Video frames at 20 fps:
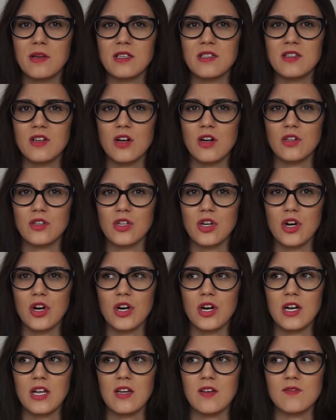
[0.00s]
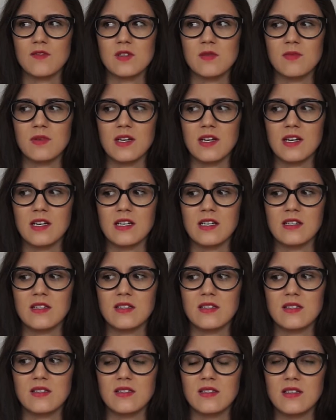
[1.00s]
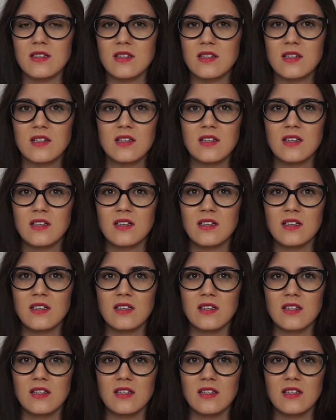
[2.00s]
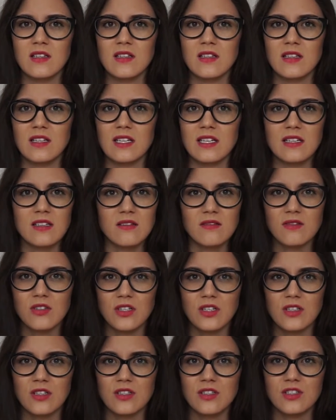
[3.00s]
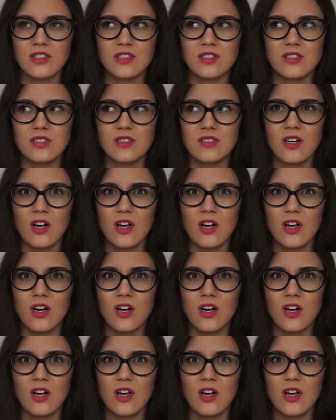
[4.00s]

as alternatives because like they're just